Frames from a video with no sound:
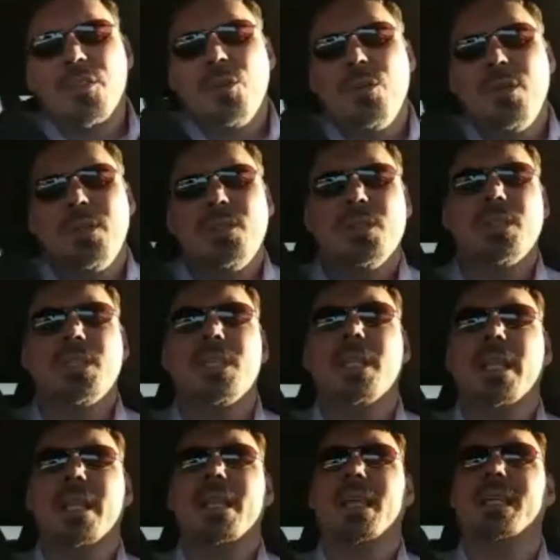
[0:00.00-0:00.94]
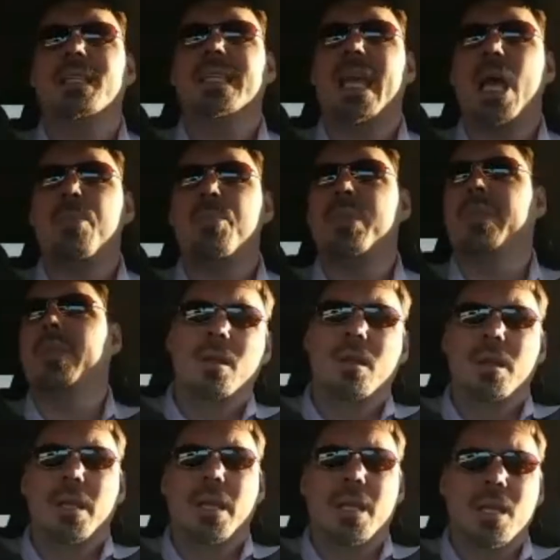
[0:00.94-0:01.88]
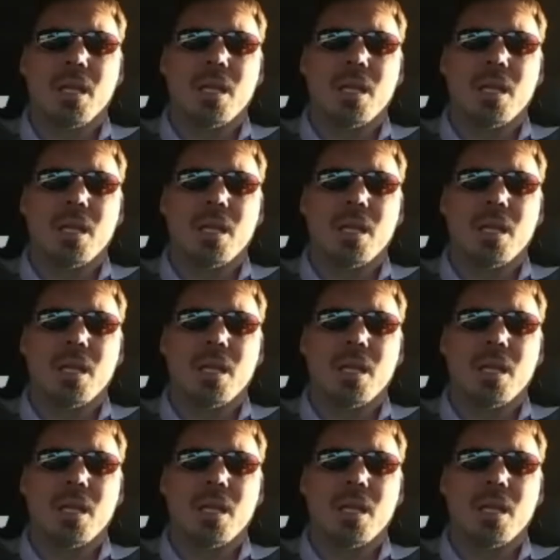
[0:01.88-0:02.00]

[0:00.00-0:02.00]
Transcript: few interesting things happen.